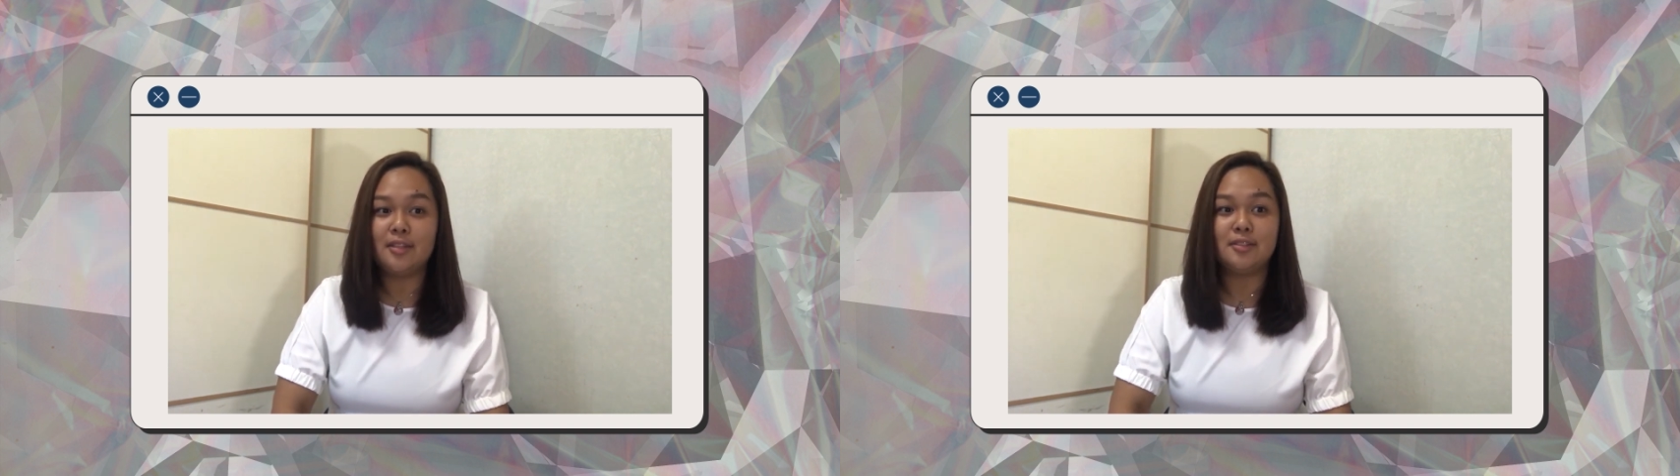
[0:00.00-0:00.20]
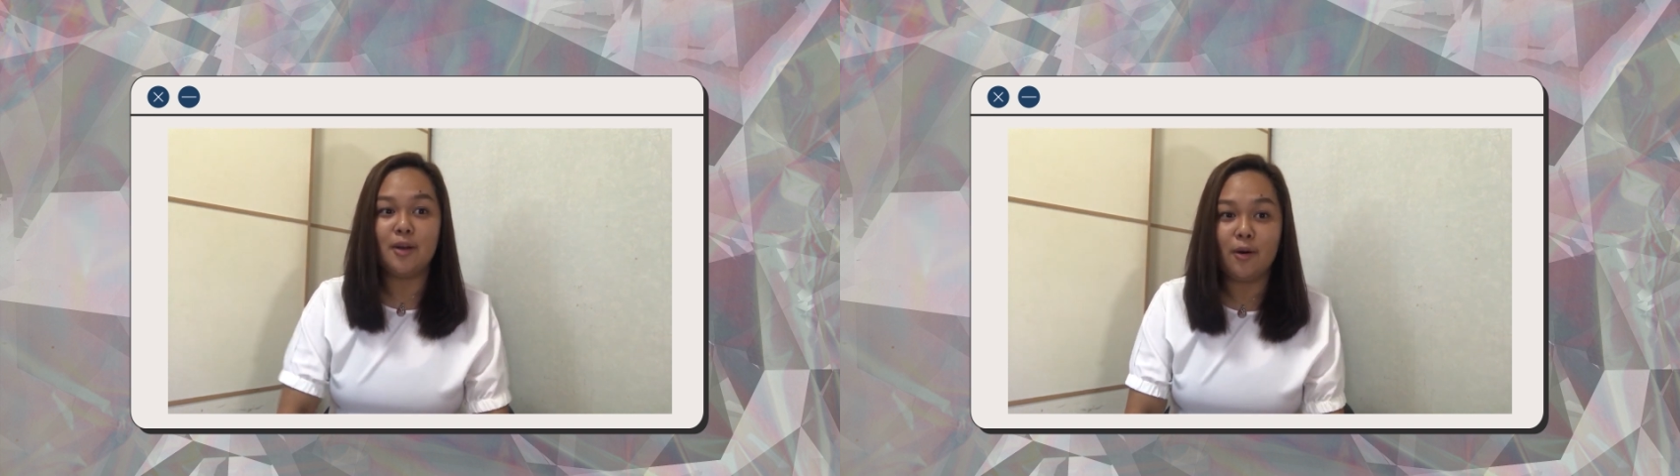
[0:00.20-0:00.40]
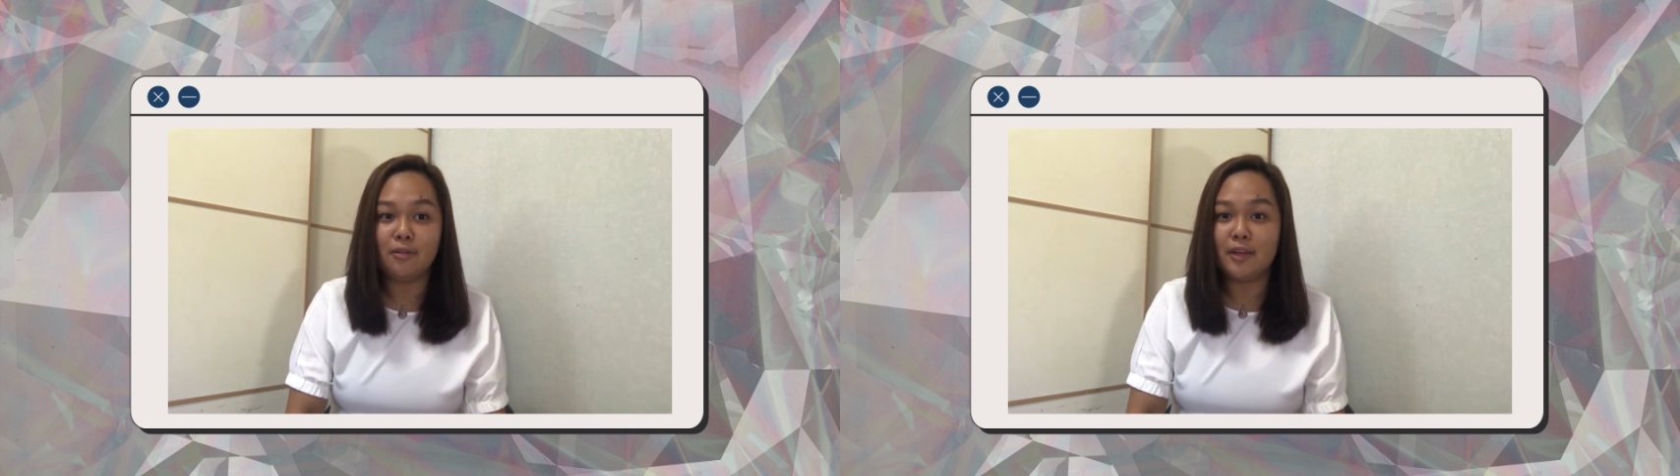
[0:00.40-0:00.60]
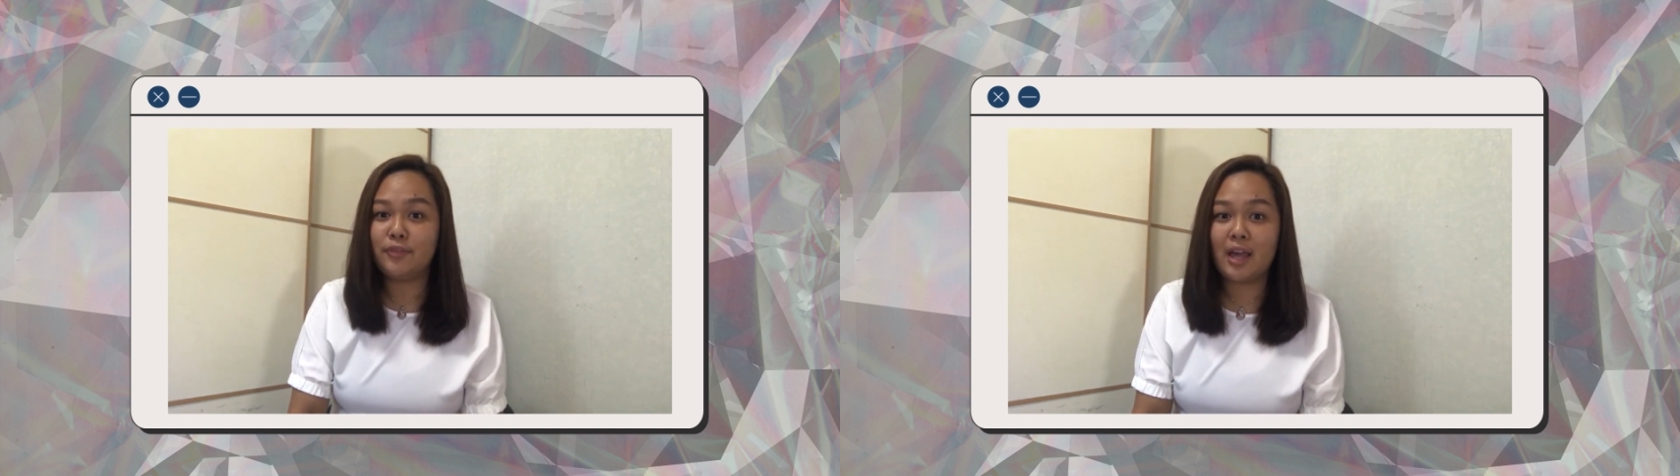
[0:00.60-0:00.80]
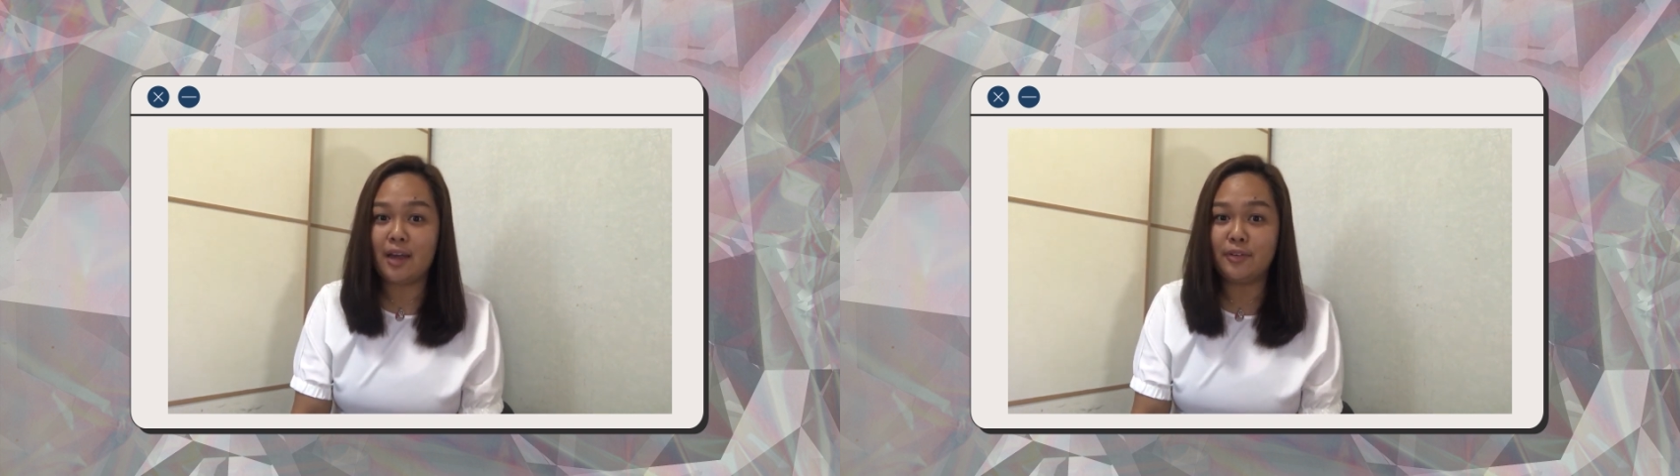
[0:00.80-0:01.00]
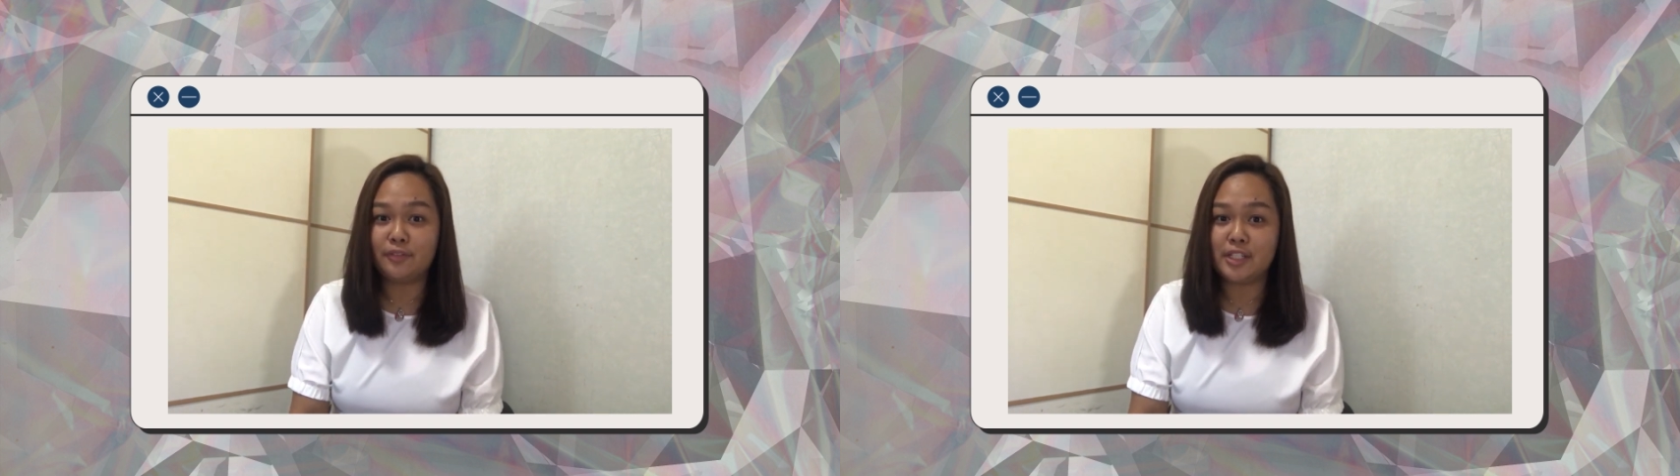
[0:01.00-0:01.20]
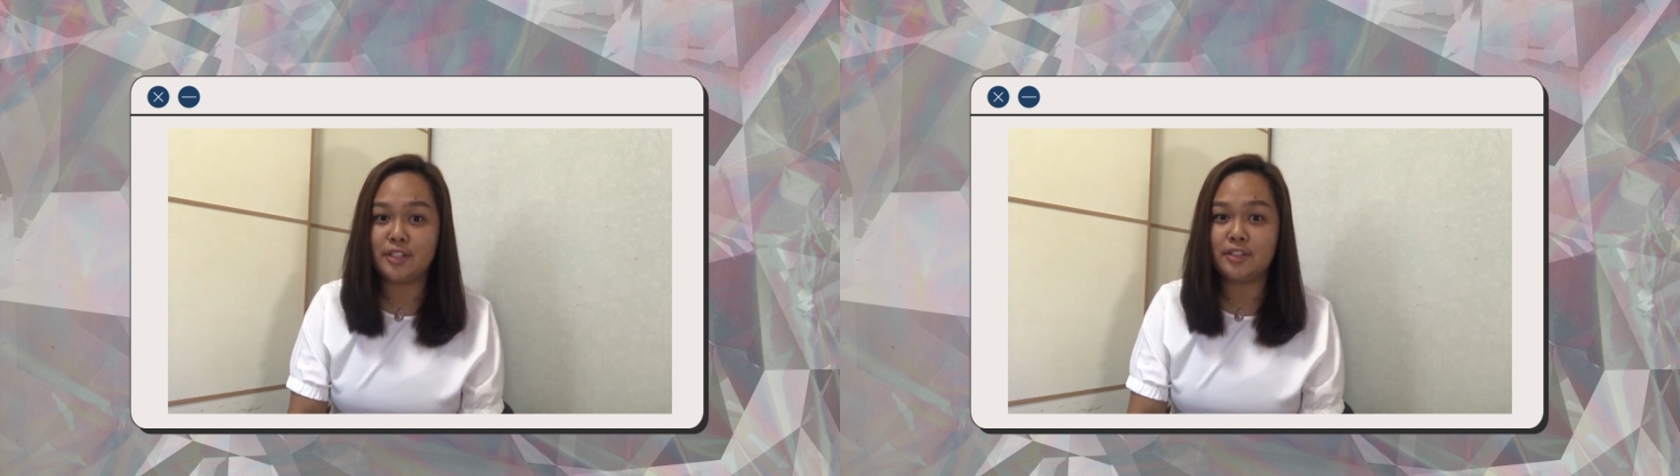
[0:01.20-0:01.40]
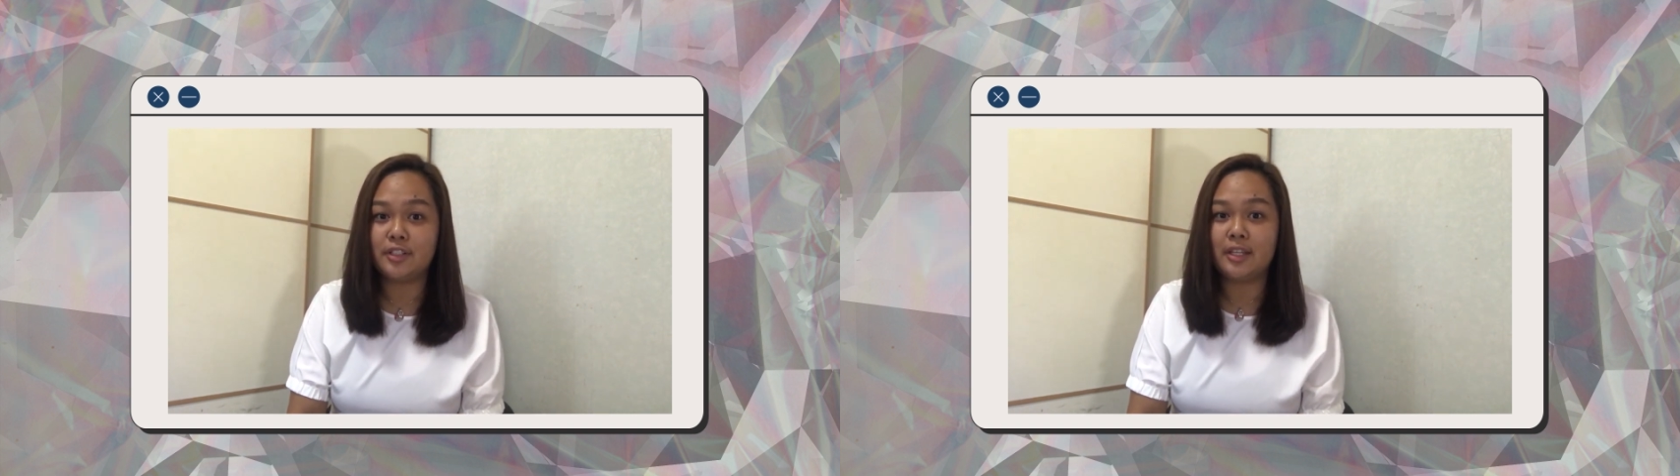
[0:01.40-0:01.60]
So, if you haven't
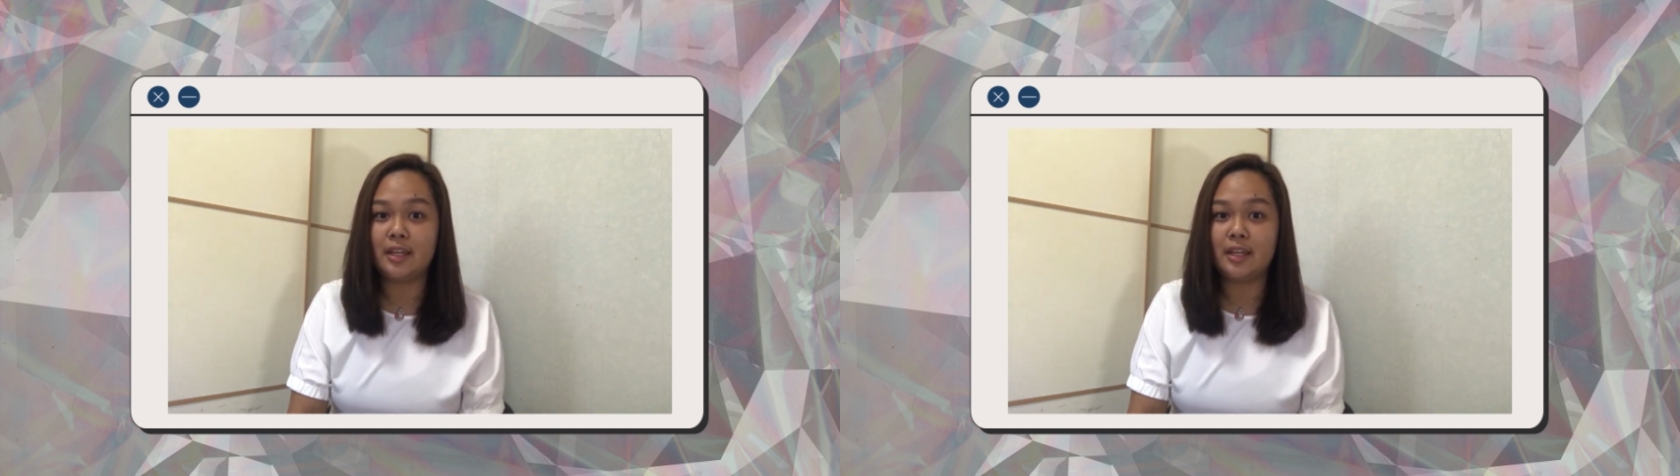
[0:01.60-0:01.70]
registered